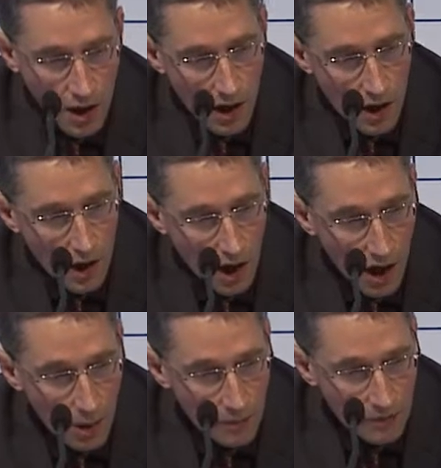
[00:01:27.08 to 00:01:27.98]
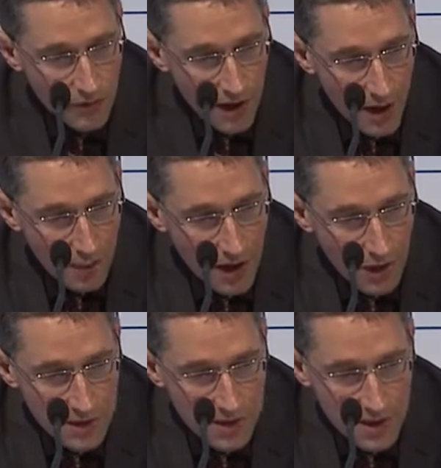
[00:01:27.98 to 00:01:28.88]
I mean, I
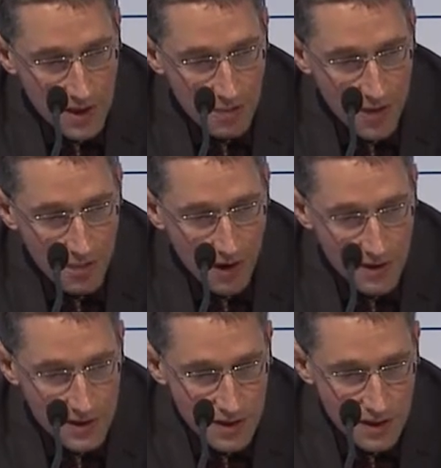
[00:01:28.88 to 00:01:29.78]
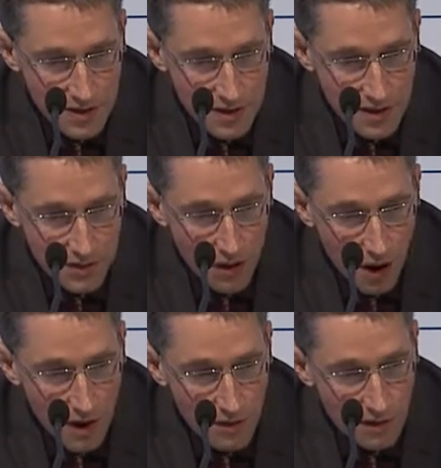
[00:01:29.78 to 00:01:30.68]
was thinking a bit about e takes
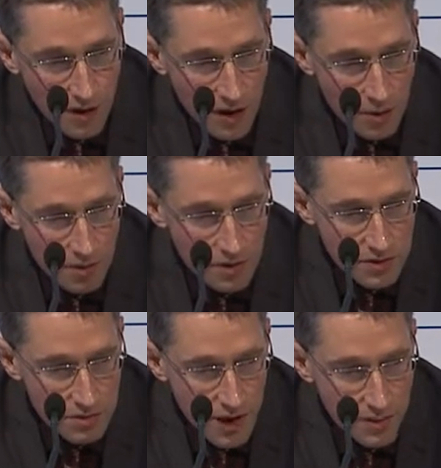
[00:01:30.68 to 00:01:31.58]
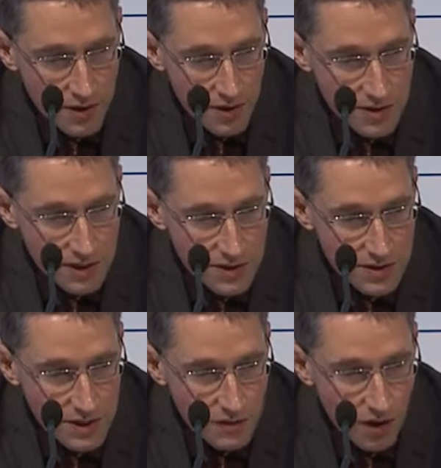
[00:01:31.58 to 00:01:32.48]
d5, because maybe knight takes
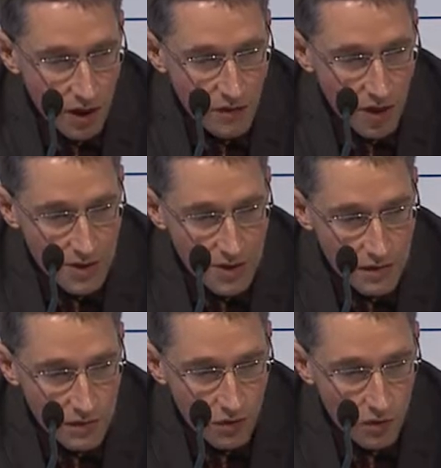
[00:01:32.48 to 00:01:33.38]
d5, knight e4